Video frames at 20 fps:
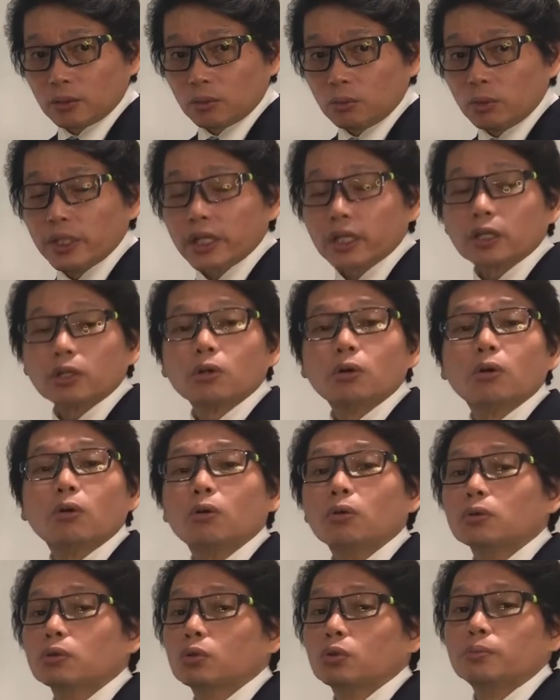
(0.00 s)
We are
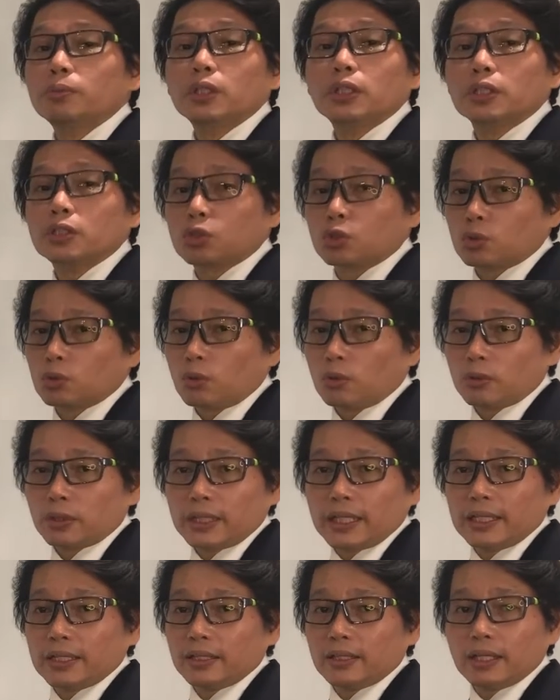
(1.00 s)
called to be the salt
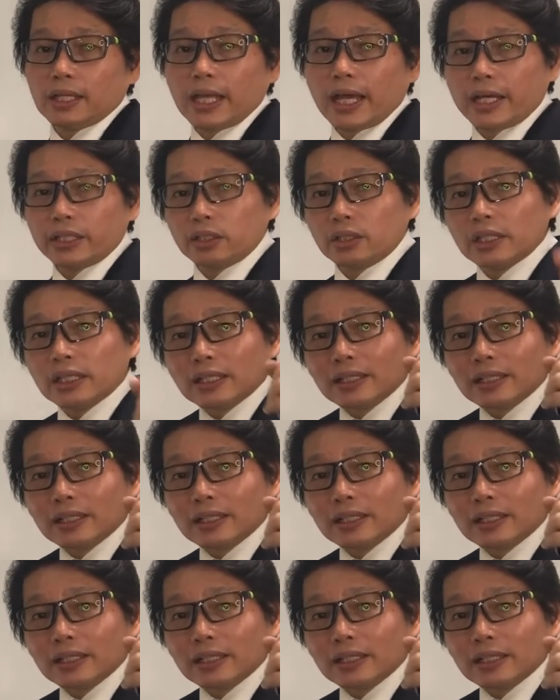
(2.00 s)
and the light.